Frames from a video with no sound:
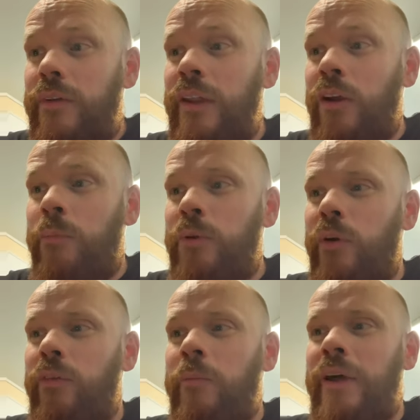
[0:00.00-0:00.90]
in a
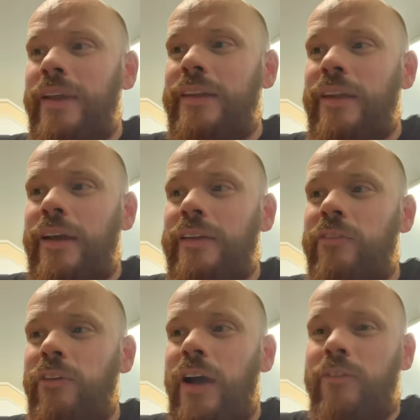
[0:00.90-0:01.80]
computer from
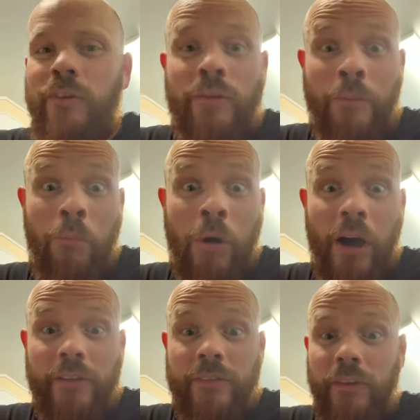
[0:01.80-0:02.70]
1995. So it's a
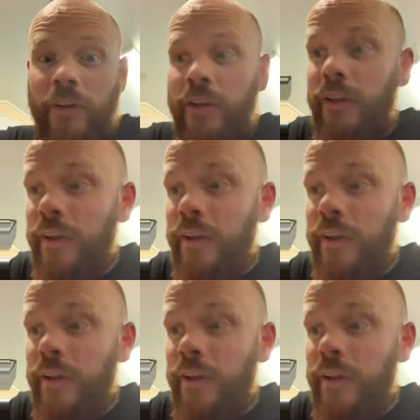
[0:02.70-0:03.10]
monster.